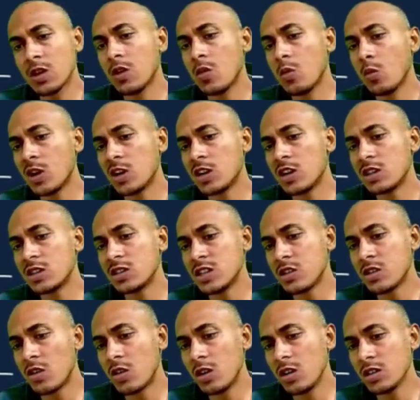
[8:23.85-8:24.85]
What are they
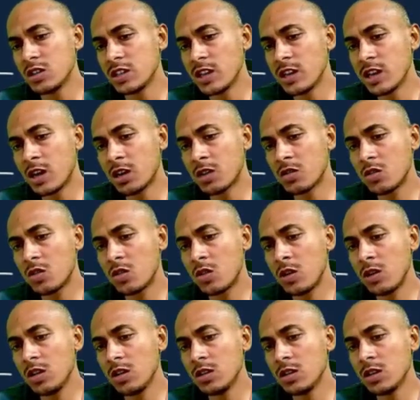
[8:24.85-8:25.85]
called? They are
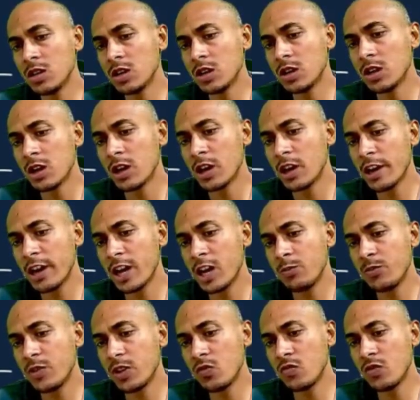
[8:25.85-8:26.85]
called
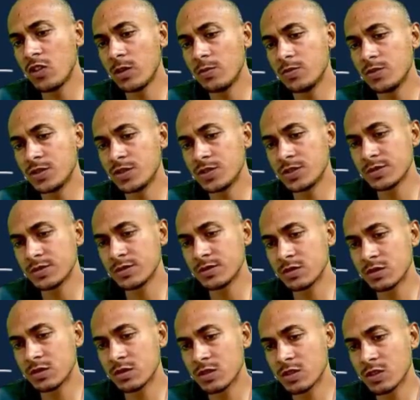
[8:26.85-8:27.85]
helping verbs.
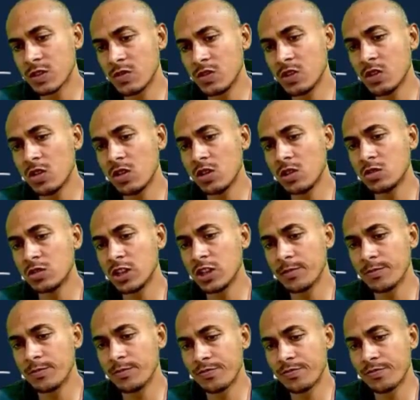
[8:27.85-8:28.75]
We all know them.